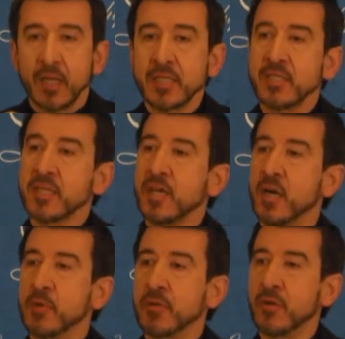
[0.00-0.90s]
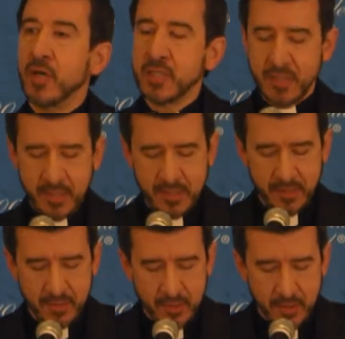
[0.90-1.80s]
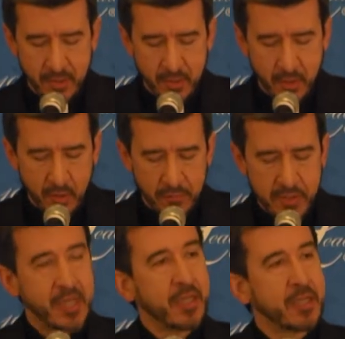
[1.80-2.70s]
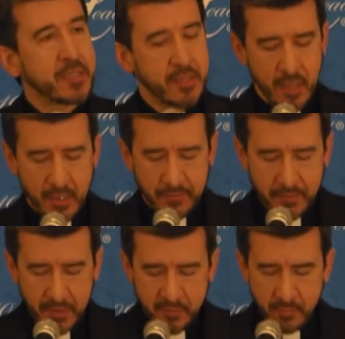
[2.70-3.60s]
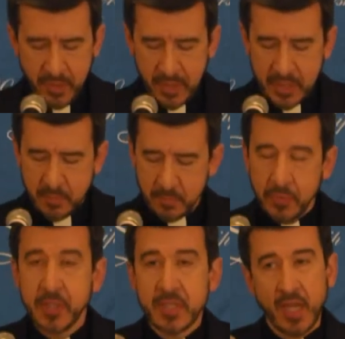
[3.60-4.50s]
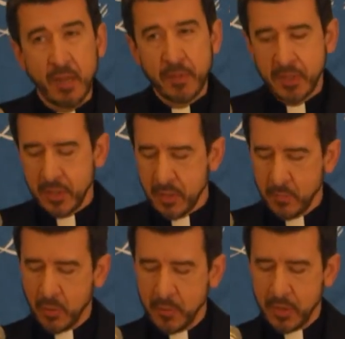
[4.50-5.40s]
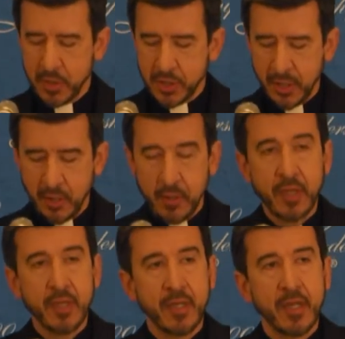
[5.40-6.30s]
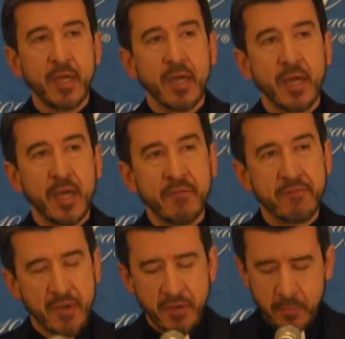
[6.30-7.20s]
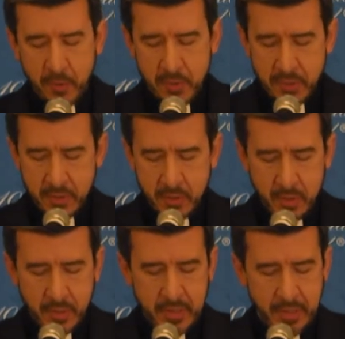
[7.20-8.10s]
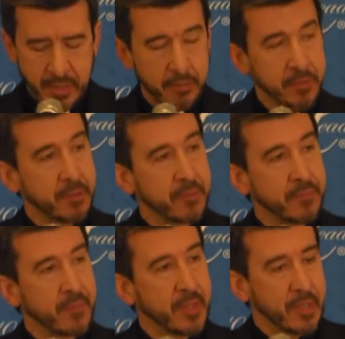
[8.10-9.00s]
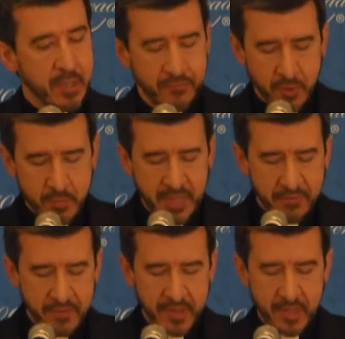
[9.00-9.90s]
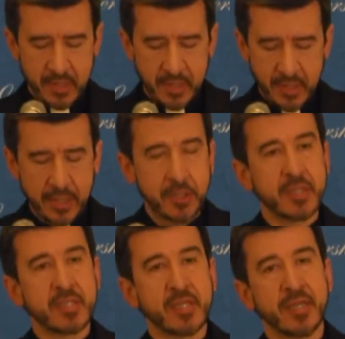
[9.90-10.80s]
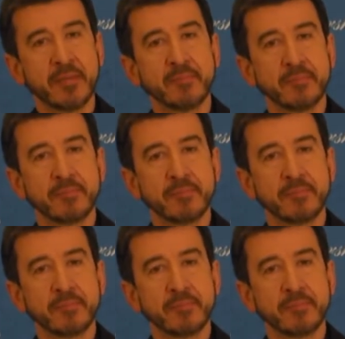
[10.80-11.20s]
Lest this come across as an overzealous offering of praise, please allow me just a moment to share a very personal encounter that affirms everything that I just said.